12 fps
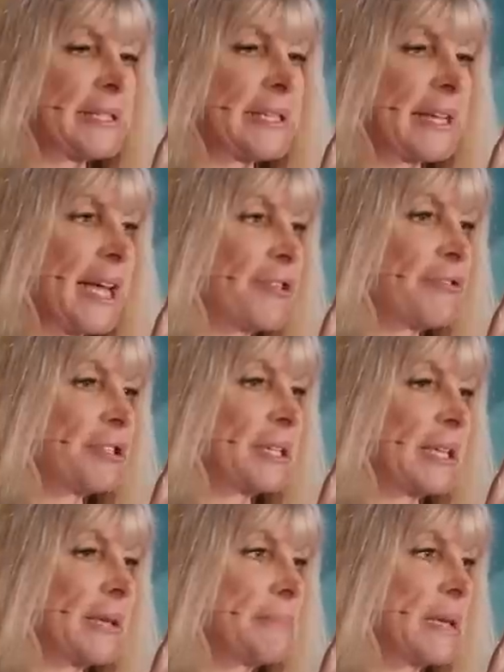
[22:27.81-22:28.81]
together
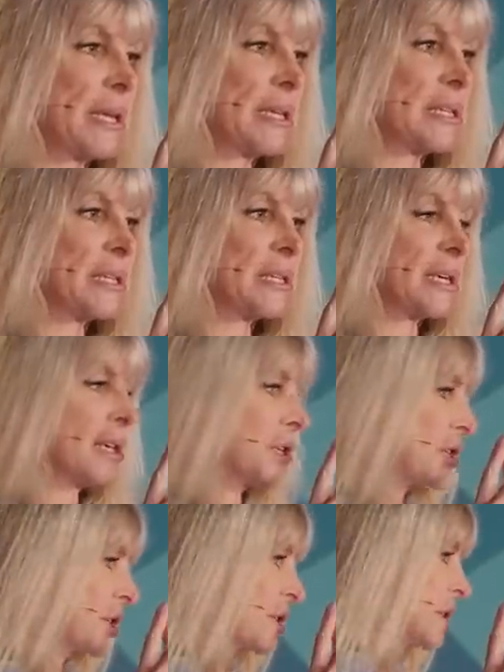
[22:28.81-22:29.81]
until they meet and
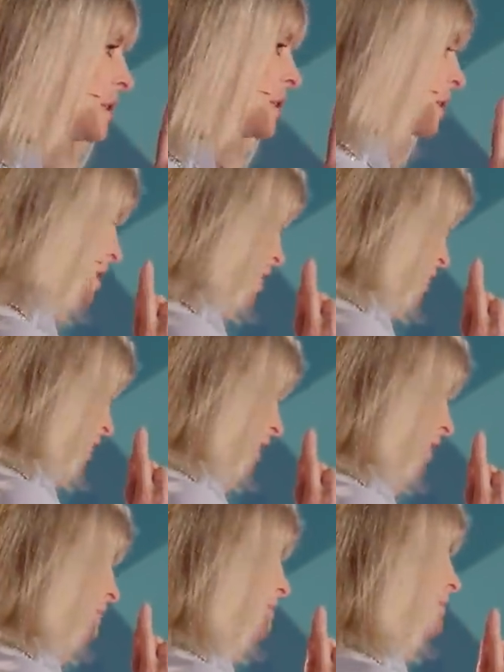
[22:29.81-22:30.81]
touch.
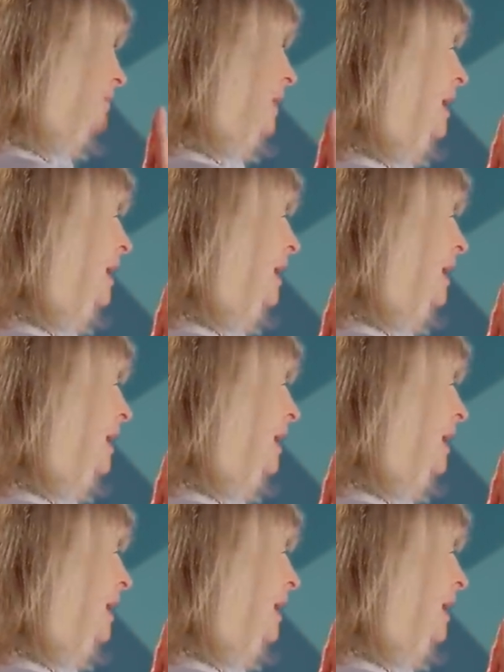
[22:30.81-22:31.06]
Okay?